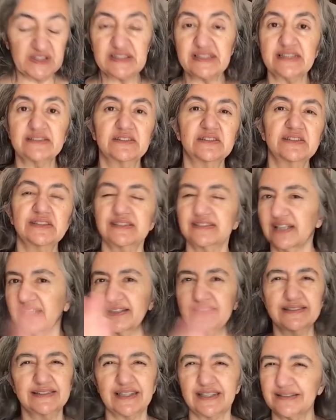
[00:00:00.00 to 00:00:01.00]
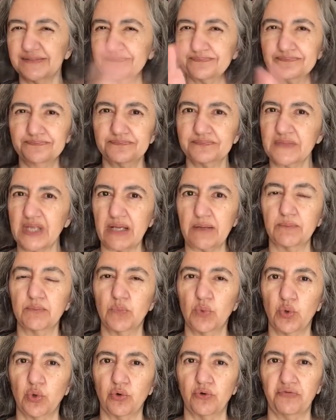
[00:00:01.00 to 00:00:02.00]
that the designs are
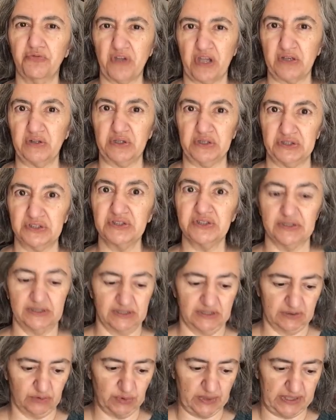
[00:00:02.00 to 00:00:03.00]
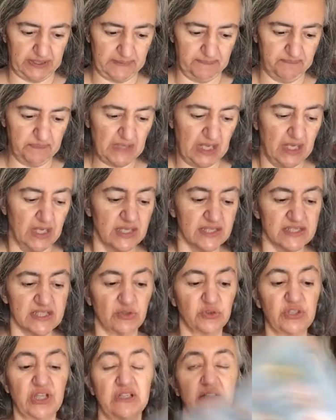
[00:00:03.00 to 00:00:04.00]
more varied in a way. So then,